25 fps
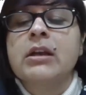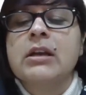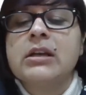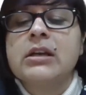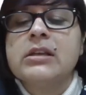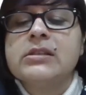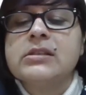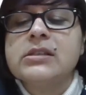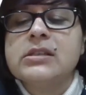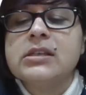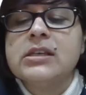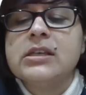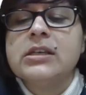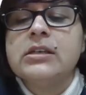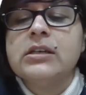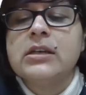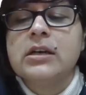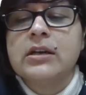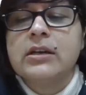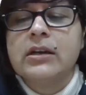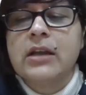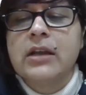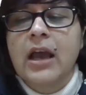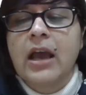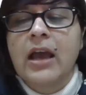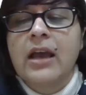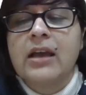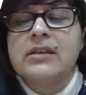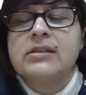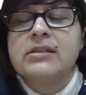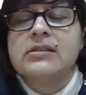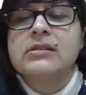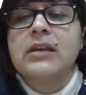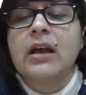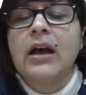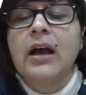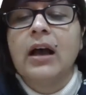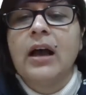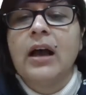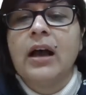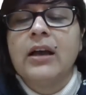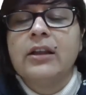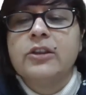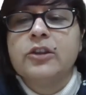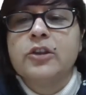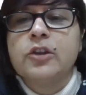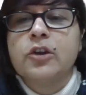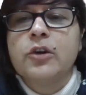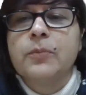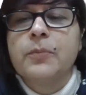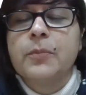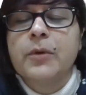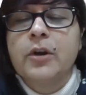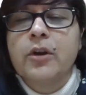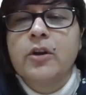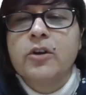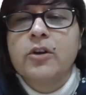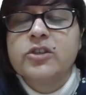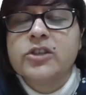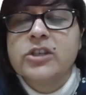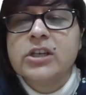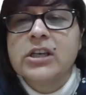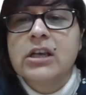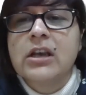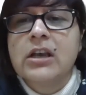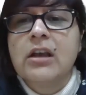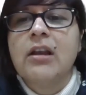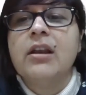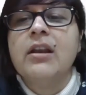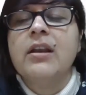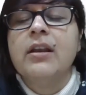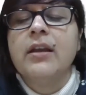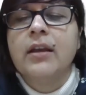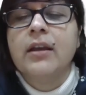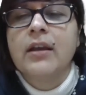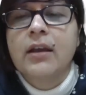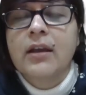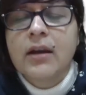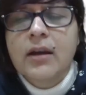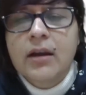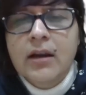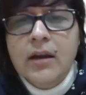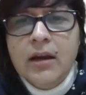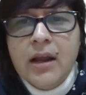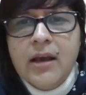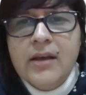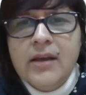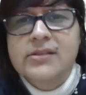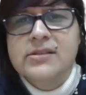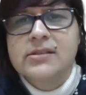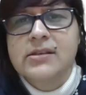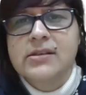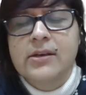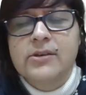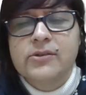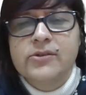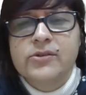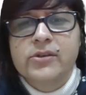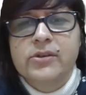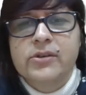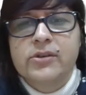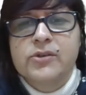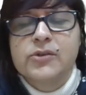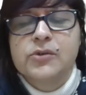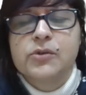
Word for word: considered as anthropological classics.